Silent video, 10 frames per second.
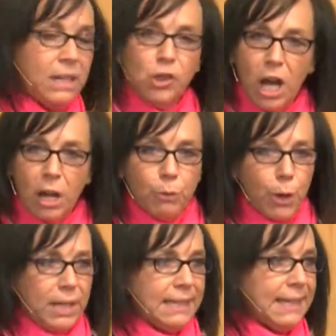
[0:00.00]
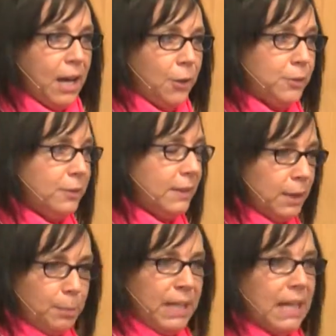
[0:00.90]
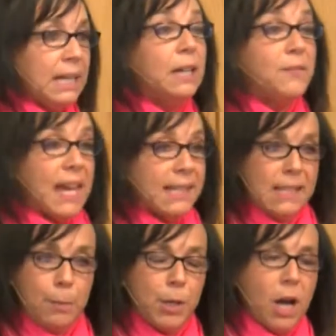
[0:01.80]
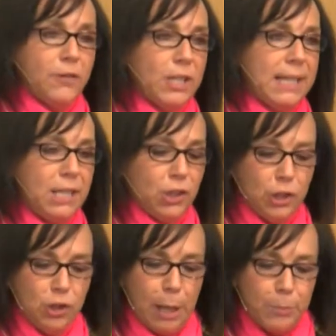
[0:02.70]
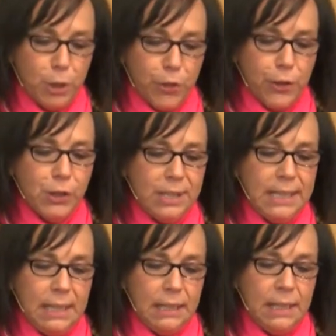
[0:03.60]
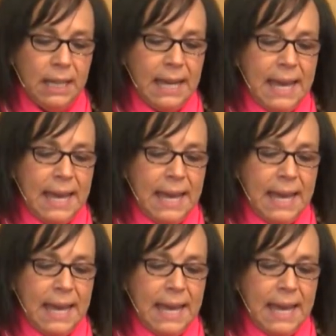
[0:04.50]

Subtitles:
John wrote it down in the beginning of that same conversation, chapter 13,